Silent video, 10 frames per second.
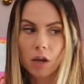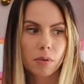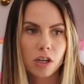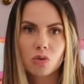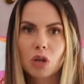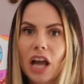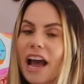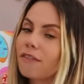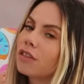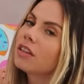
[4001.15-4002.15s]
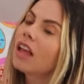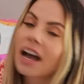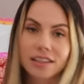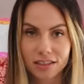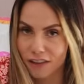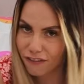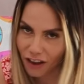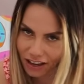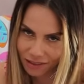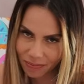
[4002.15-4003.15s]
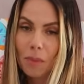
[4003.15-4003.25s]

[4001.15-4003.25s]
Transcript: because we're gonna have lots of fun.